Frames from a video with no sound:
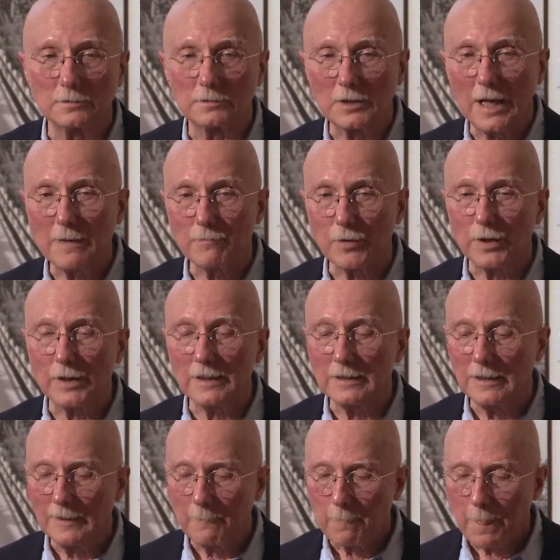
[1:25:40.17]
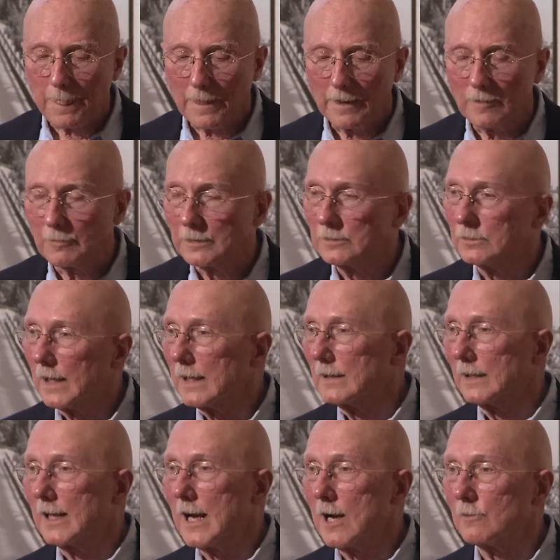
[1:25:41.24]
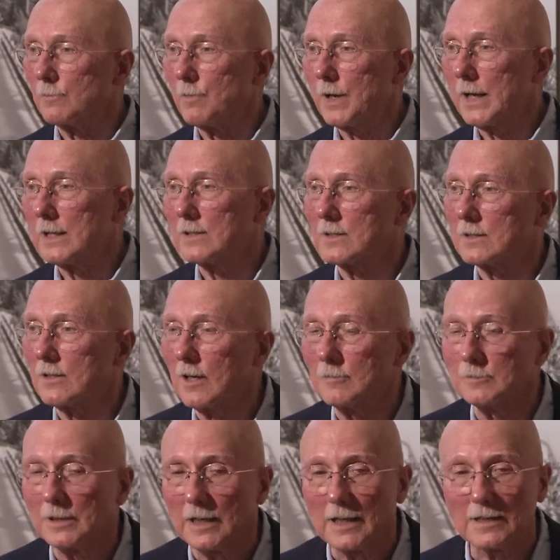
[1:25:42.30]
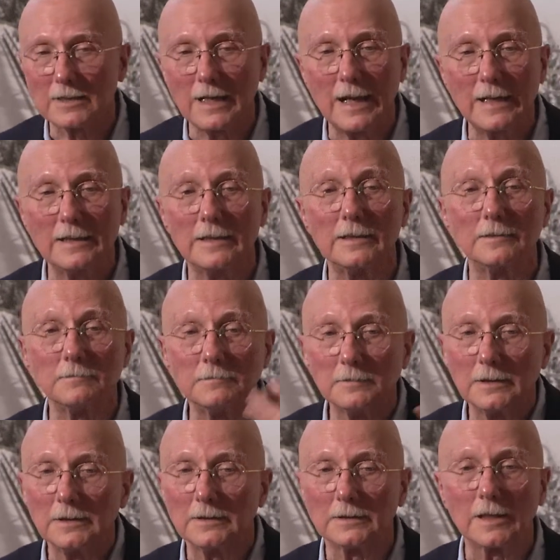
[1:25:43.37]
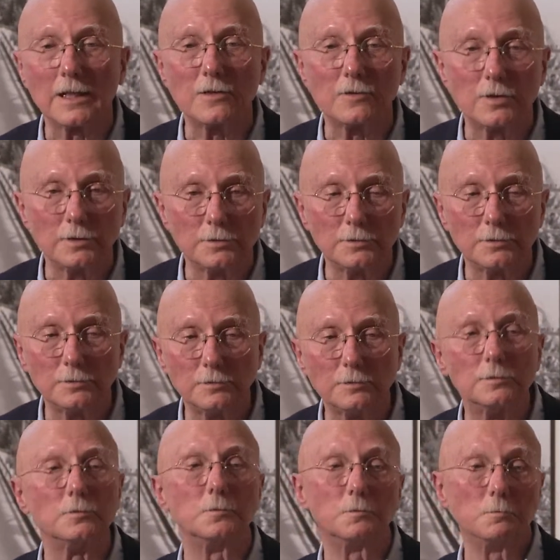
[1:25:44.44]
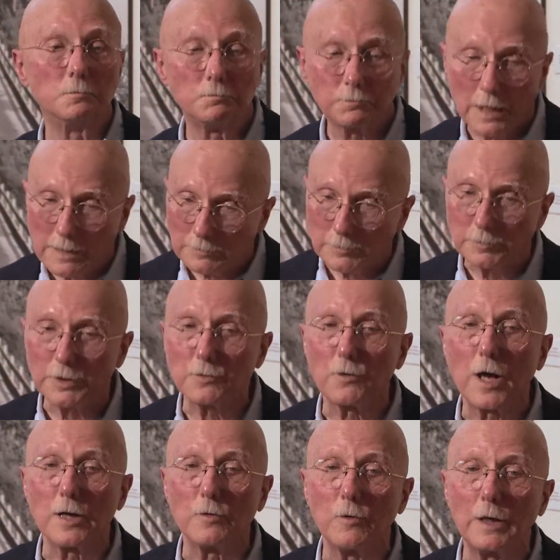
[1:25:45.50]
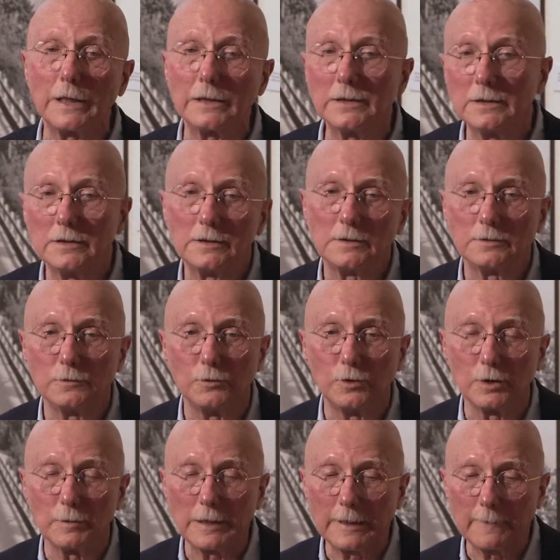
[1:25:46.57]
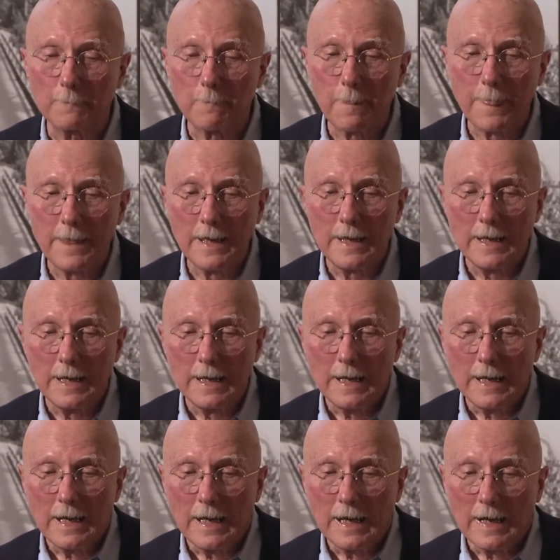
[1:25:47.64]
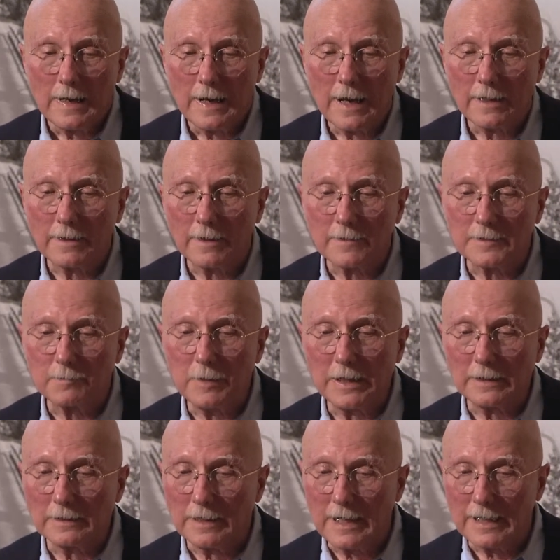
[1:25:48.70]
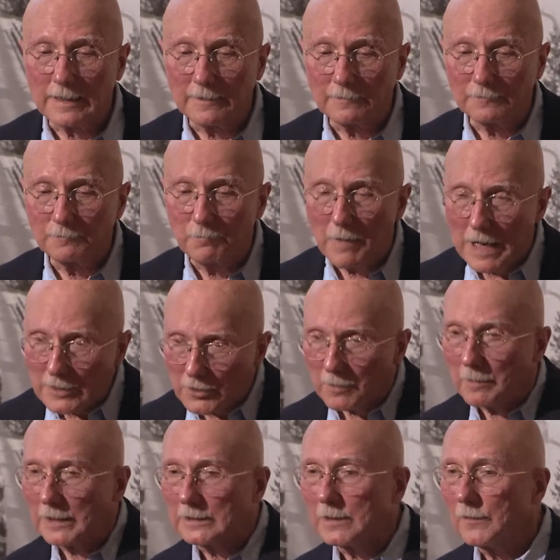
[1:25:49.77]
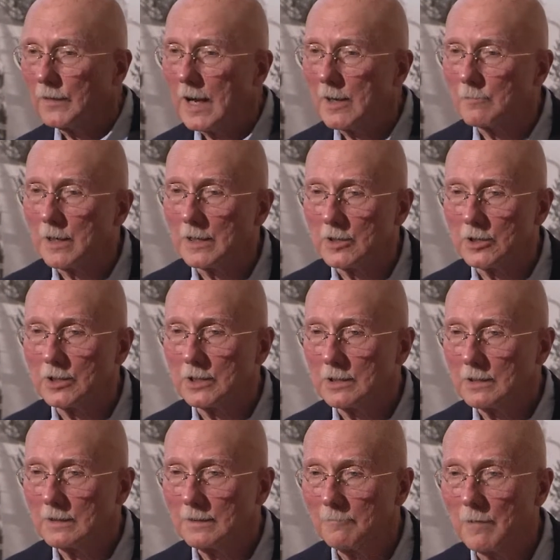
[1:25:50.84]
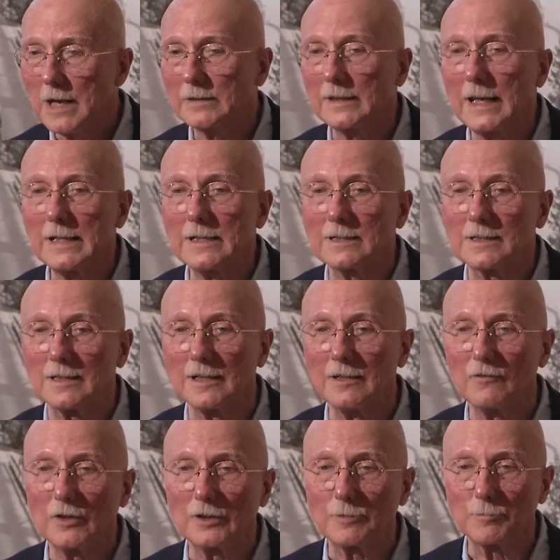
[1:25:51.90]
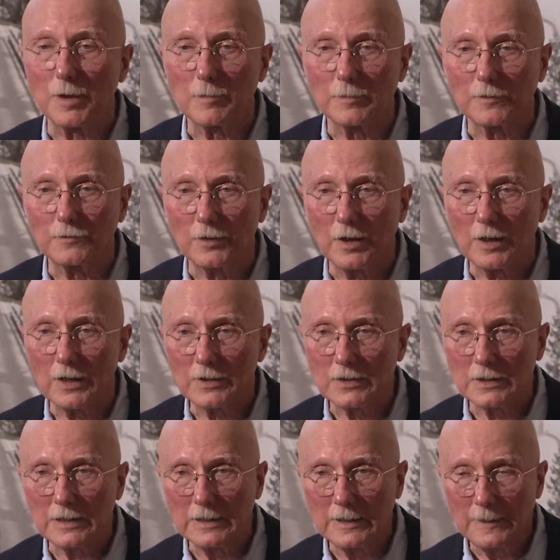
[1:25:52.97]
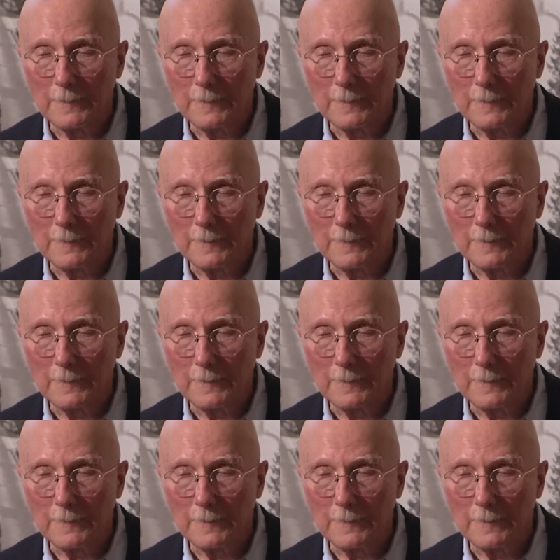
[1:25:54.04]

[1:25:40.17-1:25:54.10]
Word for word: time period, it would greatly outpace carbon dioxide and lead to probably runaway warming. Now, there's been a lot of measurement of how much methane is leaving the permafrost